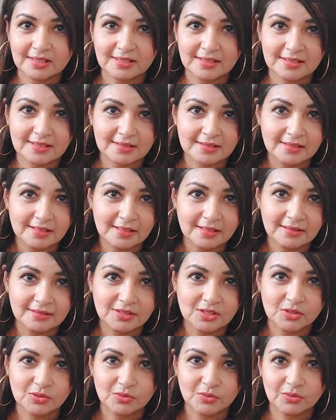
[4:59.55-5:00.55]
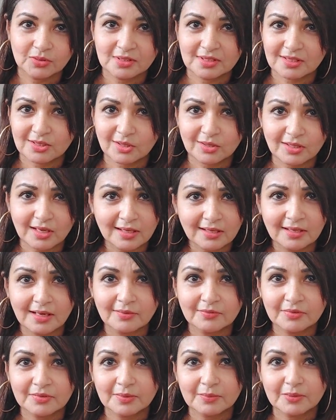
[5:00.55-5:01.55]
It doesn't hurt you. It's not
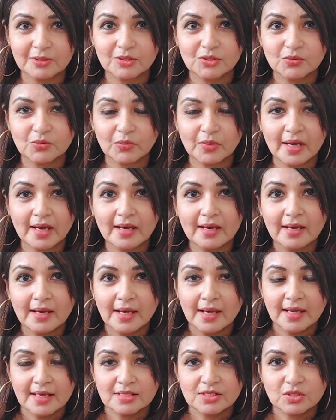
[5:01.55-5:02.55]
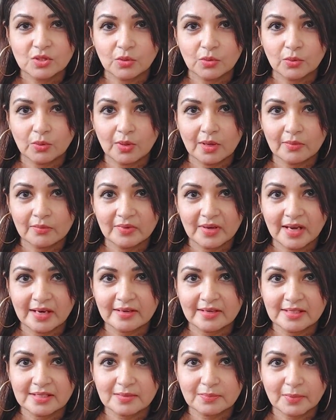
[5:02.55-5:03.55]
uncomfortable to wear. So
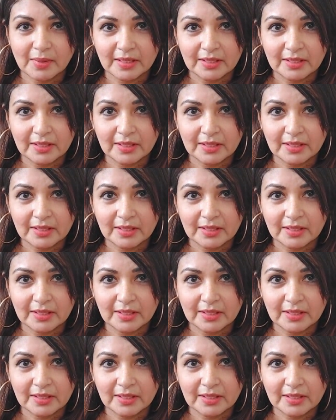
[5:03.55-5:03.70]
whereas